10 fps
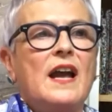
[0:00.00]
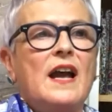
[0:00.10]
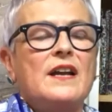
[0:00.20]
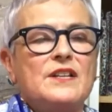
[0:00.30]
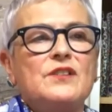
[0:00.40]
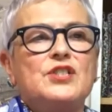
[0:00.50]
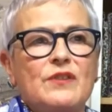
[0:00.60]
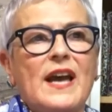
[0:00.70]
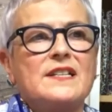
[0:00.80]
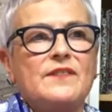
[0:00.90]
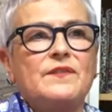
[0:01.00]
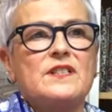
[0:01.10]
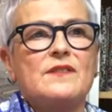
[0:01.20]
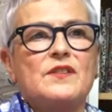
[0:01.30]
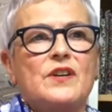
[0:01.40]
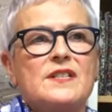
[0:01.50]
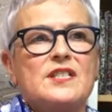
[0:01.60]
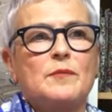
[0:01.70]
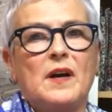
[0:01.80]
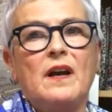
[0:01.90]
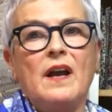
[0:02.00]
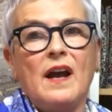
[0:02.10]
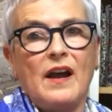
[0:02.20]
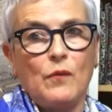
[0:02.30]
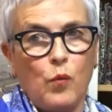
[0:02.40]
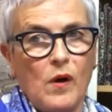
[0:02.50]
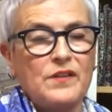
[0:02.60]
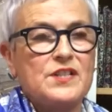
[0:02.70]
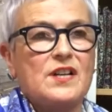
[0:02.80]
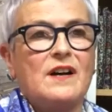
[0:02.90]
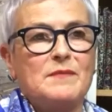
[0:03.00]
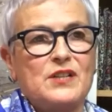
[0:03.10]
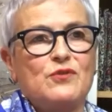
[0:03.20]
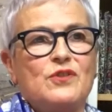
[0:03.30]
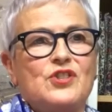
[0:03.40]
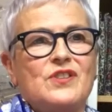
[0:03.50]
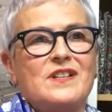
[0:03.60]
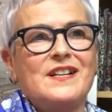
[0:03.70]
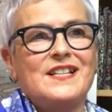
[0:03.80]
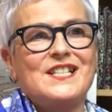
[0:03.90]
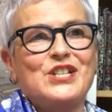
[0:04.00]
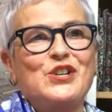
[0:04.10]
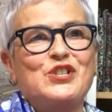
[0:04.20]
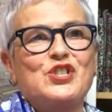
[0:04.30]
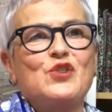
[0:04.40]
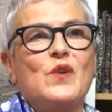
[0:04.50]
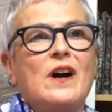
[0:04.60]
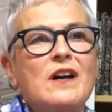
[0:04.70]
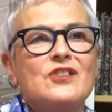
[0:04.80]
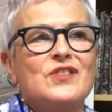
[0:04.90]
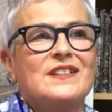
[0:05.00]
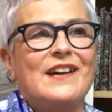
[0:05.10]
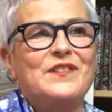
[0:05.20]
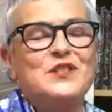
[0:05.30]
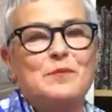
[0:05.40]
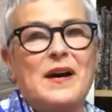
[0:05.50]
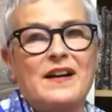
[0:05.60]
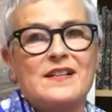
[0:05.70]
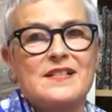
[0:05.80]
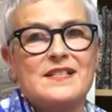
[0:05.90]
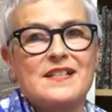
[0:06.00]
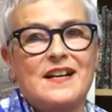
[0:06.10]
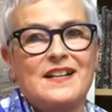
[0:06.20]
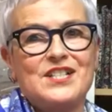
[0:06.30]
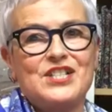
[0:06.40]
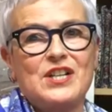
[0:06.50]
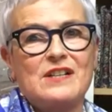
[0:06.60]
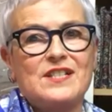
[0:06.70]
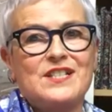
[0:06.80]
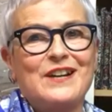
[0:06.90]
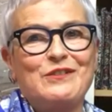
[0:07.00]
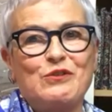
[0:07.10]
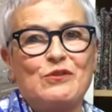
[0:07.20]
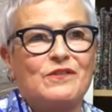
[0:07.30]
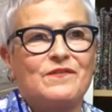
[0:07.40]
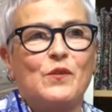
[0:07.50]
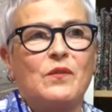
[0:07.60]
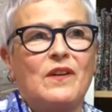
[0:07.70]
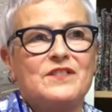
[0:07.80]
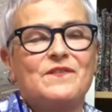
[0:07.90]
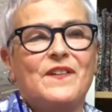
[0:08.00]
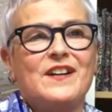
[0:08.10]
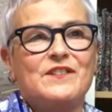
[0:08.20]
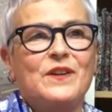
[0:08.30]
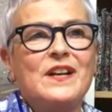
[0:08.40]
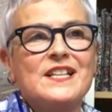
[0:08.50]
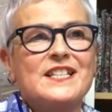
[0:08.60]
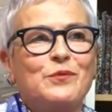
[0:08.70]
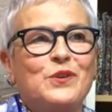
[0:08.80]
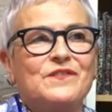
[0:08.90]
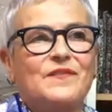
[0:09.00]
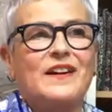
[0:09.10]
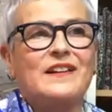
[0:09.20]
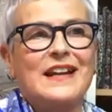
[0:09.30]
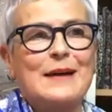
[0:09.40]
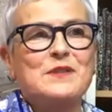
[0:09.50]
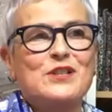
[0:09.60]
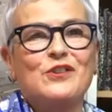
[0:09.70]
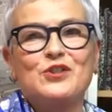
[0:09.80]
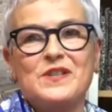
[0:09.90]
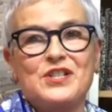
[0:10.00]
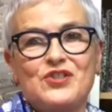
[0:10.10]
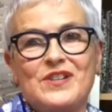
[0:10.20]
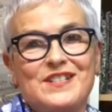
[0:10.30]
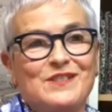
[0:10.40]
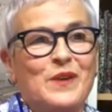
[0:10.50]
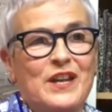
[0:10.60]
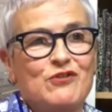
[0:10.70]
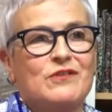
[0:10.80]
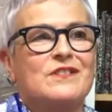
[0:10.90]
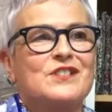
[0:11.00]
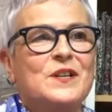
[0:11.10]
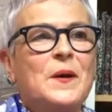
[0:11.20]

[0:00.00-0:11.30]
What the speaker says: You do get different types of customer. And one time, my daughter and I searched through 100 lavender bags at Chelsea Town Hall to see if we could find Lamb's Conduit Street, and we couldn't.